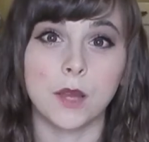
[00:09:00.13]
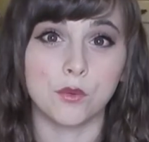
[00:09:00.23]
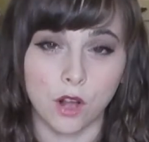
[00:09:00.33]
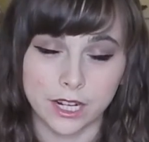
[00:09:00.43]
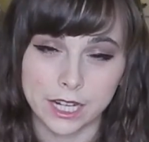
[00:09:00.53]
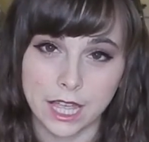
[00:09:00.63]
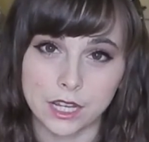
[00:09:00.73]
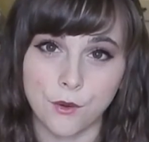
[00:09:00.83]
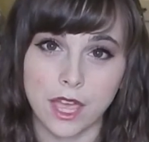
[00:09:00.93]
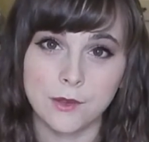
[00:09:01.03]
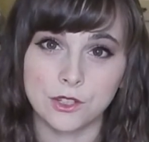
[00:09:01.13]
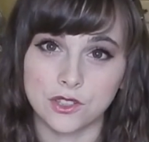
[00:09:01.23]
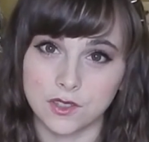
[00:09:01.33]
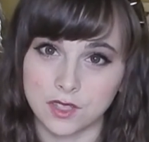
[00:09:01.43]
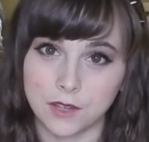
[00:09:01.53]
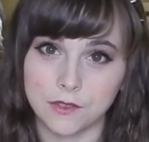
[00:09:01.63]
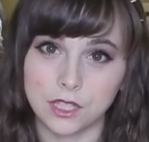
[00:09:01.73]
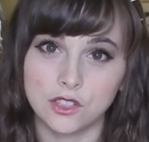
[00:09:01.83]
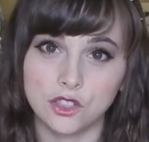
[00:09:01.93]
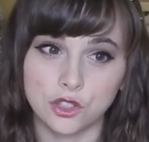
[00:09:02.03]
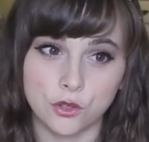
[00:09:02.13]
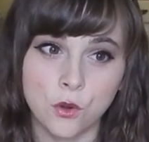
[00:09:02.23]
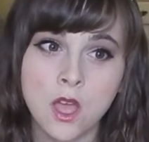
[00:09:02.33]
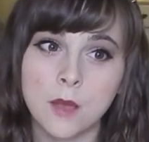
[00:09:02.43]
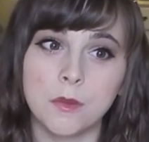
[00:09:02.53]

I brought it anyway, which is the safe thing to do,